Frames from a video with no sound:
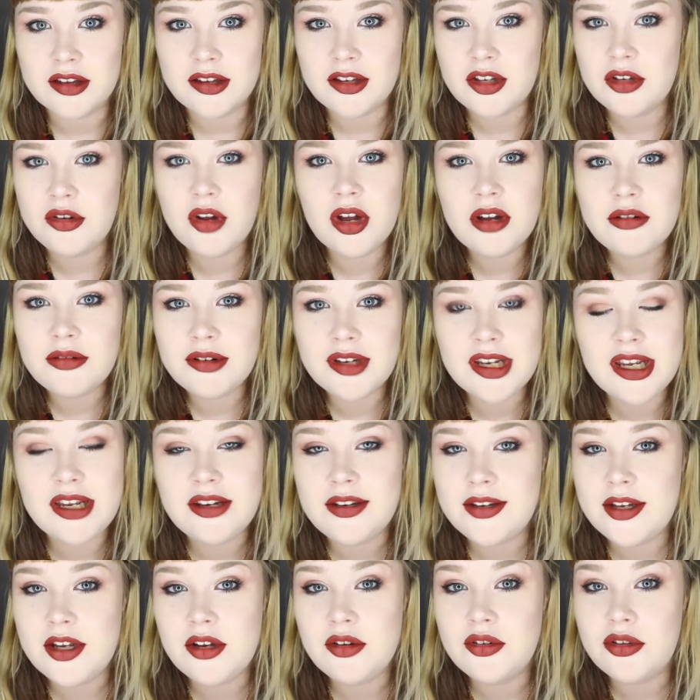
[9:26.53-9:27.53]
you don't
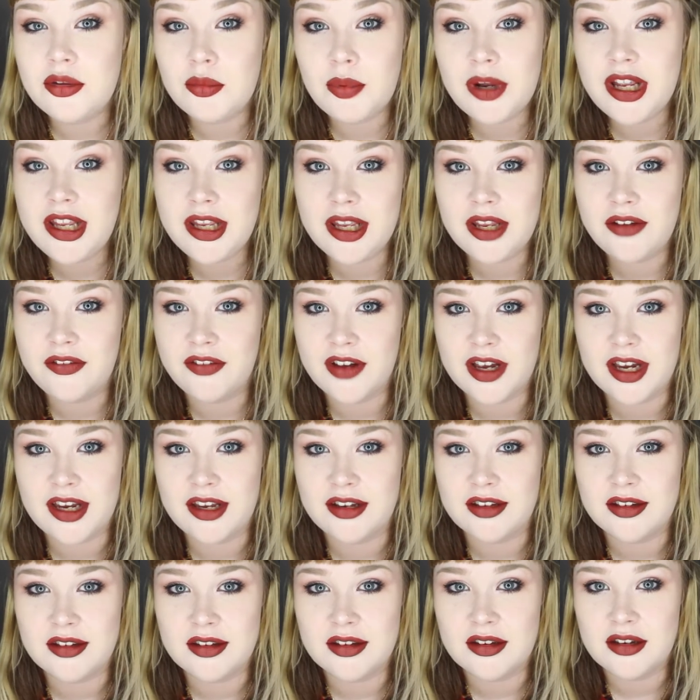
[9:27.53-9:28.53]
need to use the winky
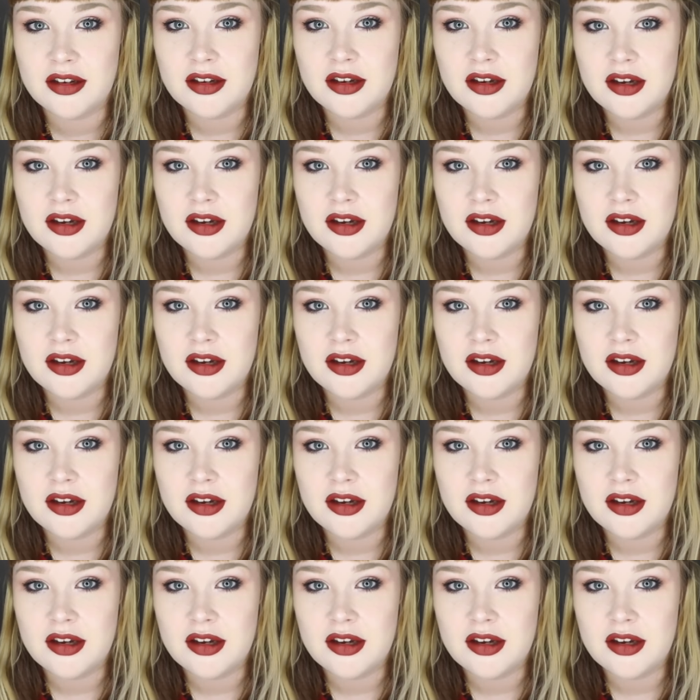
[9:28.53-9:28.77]
face.